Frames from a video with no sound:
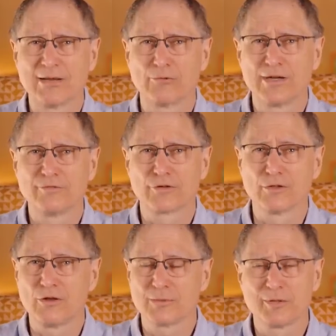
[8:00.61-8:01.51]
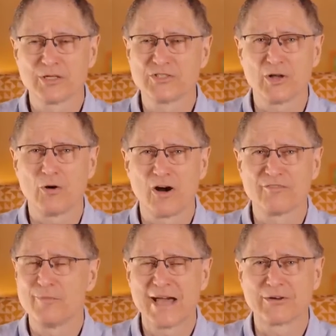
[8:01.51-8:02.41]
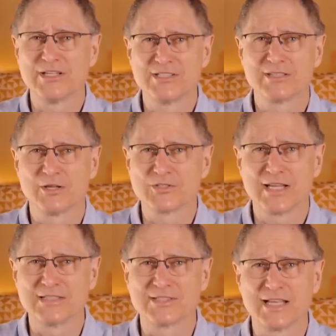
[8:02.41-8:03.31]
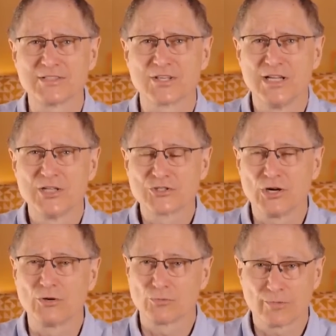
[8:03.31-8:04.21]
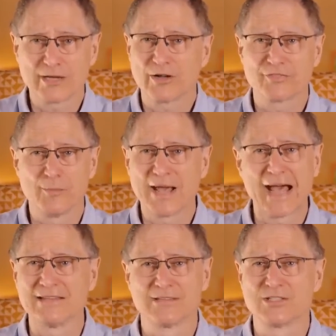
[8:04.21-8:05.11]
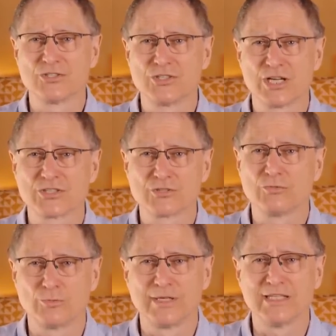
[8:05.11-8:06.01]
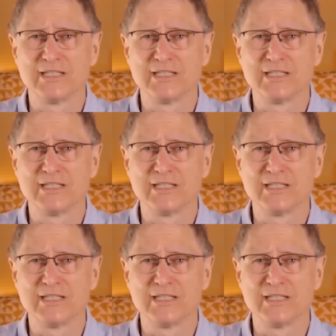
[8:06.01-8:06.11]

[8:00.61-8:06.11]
and run for long periods off batteries in those headsets. So right off the bat, this is just really